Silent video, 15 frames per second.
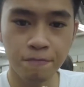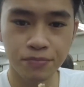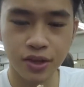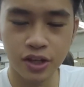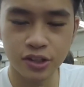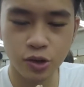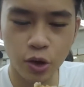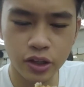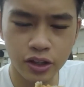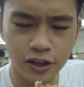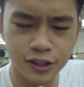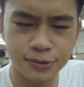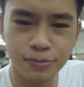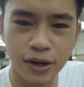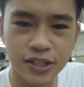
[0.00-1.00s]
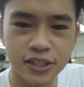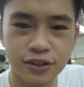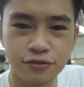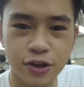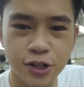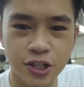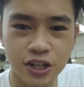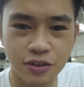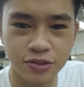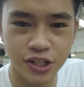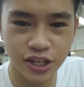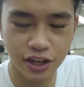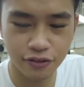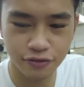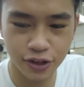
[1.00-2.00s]
It's quite a spicy version of
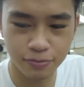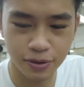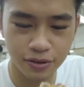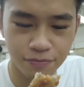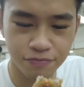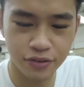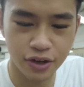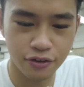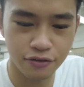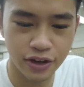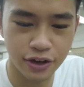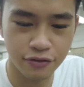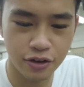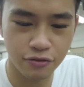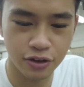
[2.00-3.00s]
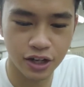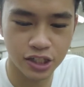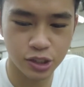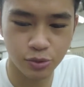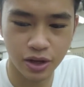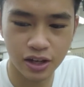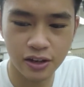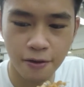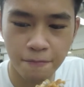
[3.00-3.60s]
chicken feet, but very flavorful as well.